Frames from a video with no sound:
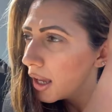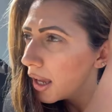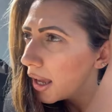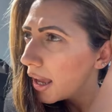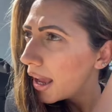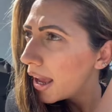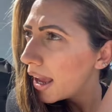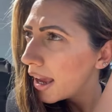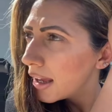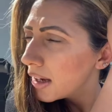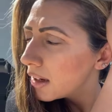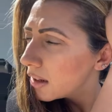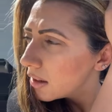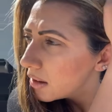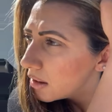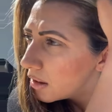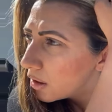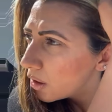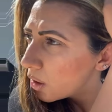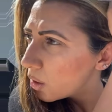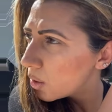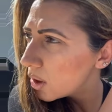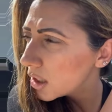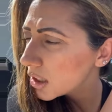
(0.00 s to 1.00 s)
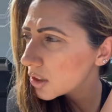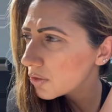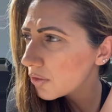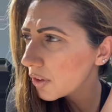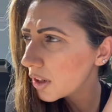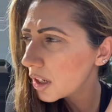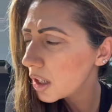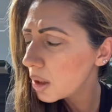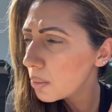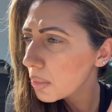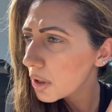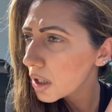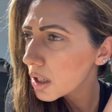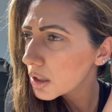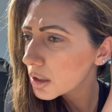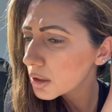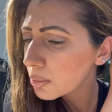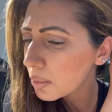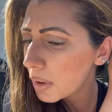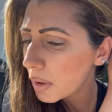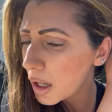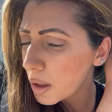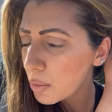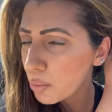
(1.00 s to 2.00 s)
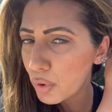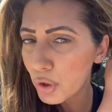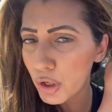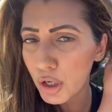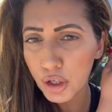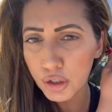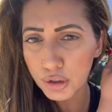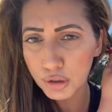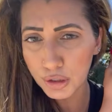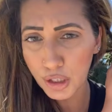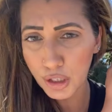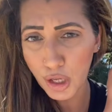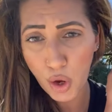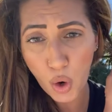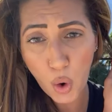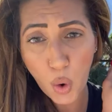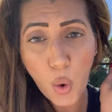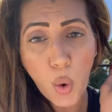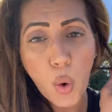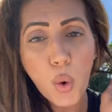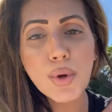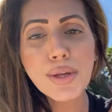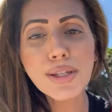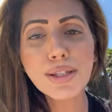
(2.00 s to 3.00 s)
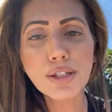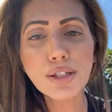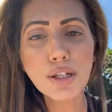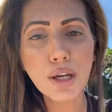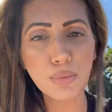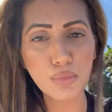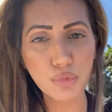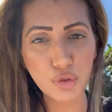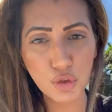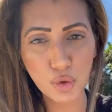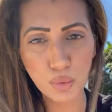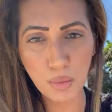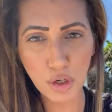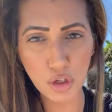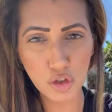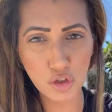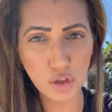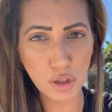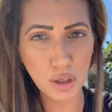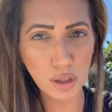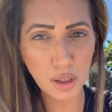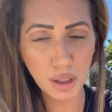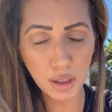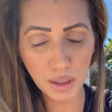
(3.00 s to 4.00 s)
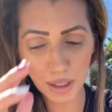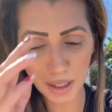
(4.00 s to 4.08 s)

And you know, it's funny because my prayers, they always come true, mashallah.